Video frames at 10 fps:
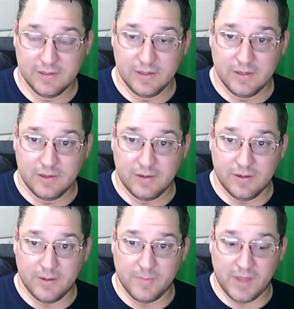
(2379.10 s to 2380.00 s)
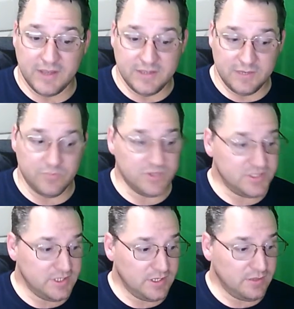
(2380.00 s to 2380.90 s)
I did
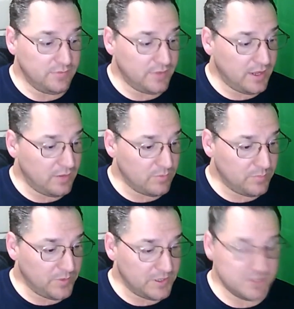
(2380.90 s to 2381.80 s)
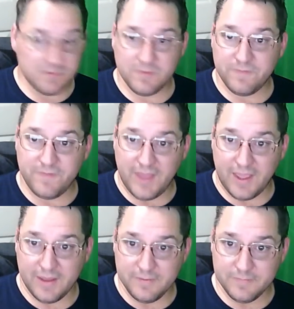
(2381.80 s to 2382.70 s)
receive a replacement
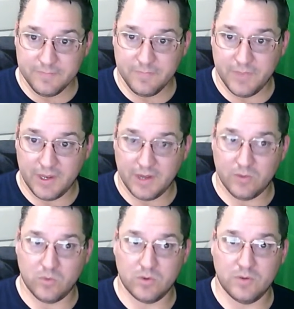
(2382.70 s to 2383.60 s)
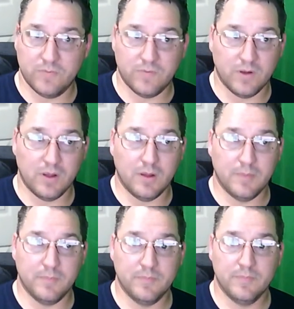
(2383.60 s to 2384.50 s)
fan that I had ordered from
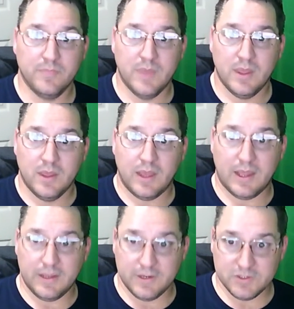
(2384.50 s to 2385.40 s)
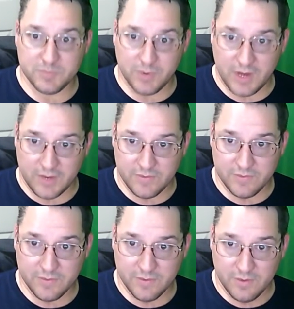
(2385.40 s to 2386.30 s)
AliExpress.
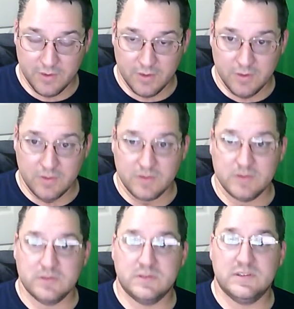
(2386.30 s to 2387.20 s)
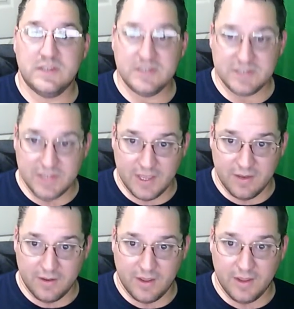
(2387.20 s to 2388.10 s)
Since then,
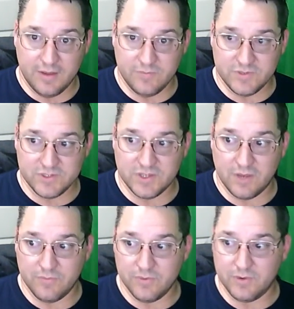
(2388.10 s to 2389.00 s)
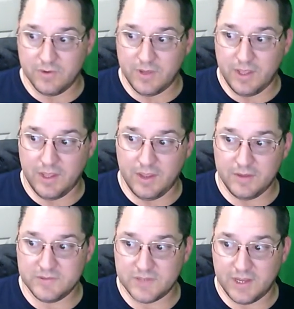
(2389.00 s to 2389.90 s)
I have discovered a
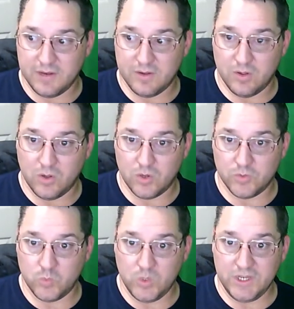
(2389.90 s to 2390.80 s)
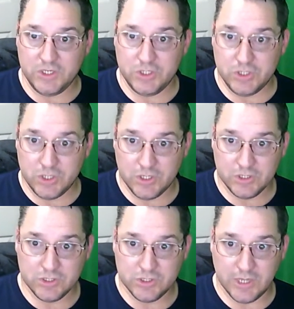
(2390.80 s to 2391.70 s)
site called
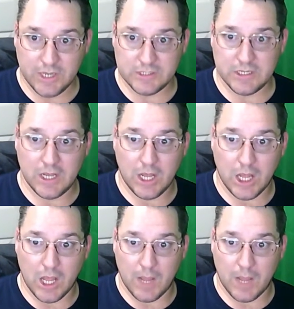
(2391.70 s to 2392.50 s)
wish.com.